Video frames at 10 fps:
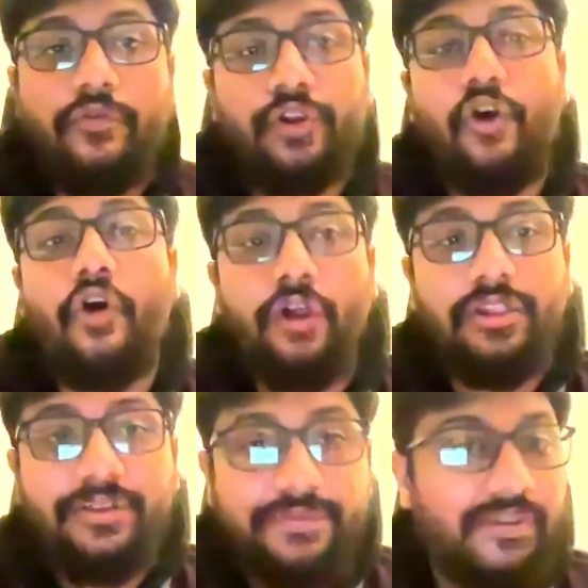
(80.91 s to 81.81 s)
for all
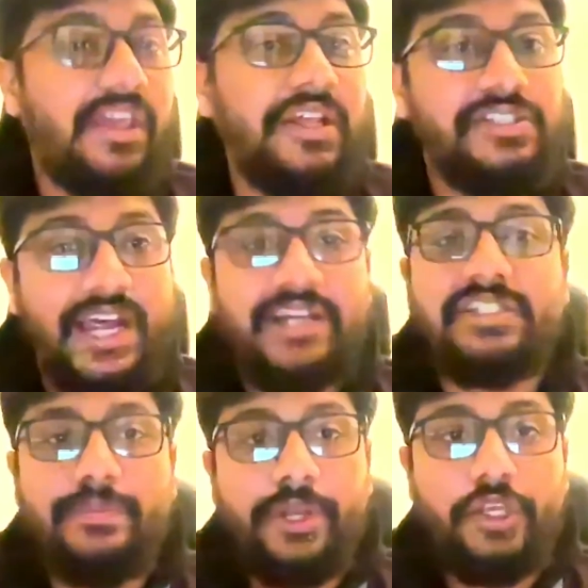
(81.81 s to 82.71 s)
the free
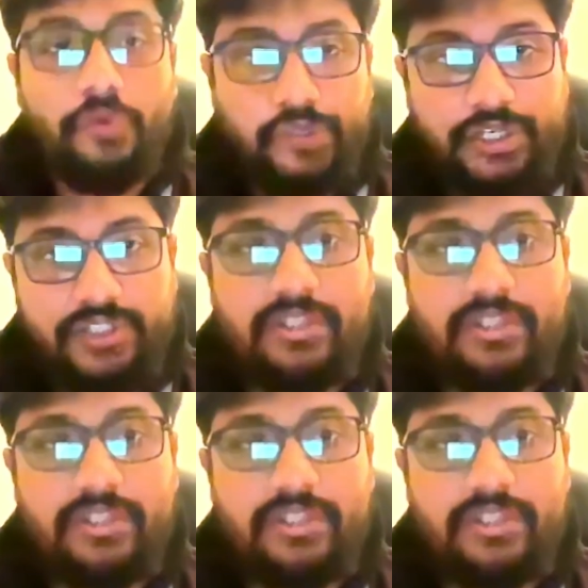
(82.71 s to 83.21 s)
ChatGPT users.